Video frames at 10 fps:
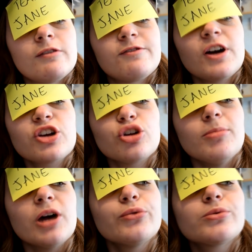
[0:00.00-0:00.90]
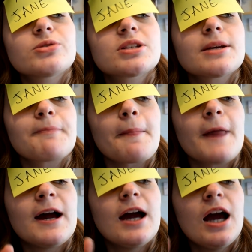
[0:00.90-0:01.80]
fuck your boats,
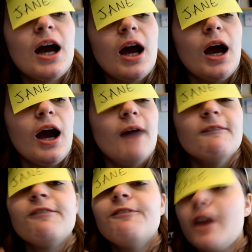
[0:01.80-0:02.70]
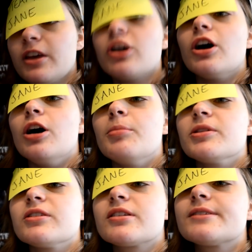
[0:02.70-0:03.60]
and fuck your
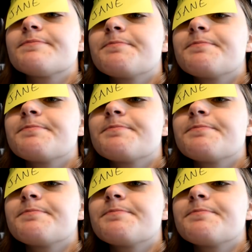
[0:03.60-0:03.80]
urbans.